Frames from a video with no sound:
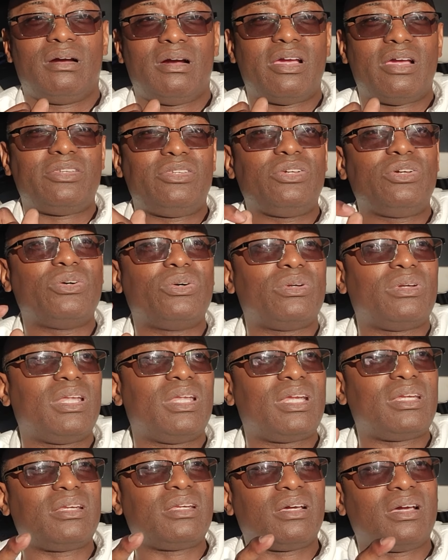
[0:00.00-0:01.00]
Are you going to
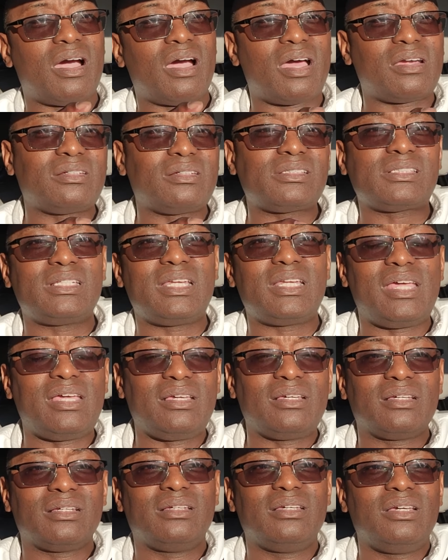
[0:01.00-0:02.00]
let the garter
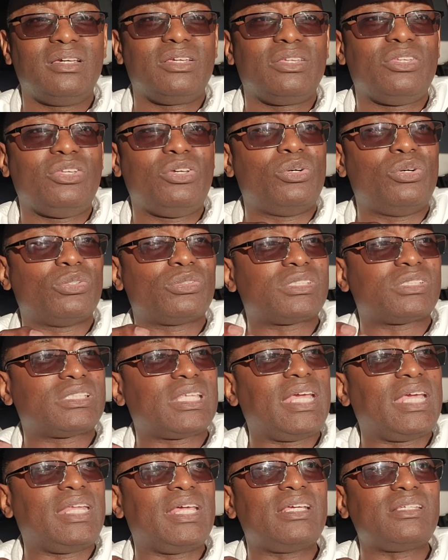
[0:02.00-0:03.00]
snake? You going to
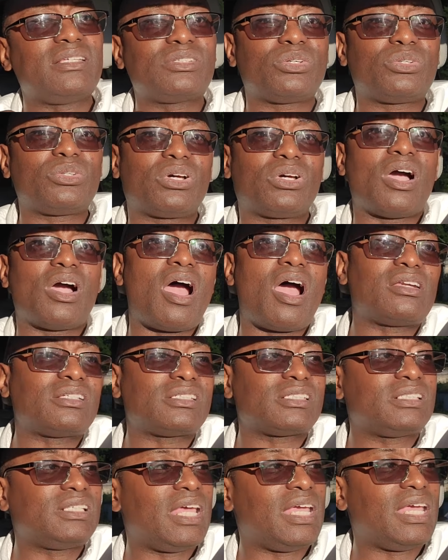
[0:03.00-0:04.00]
stay there so the
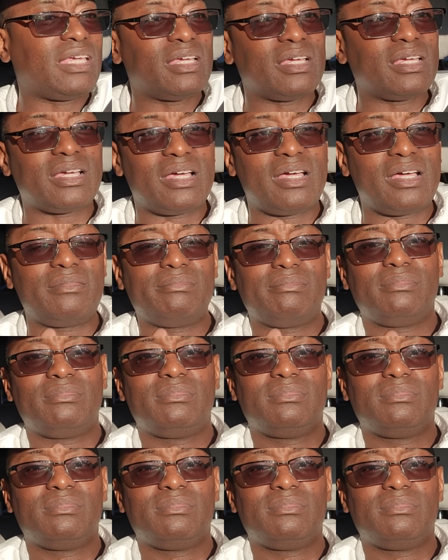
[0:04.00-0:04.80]
garter snake can come?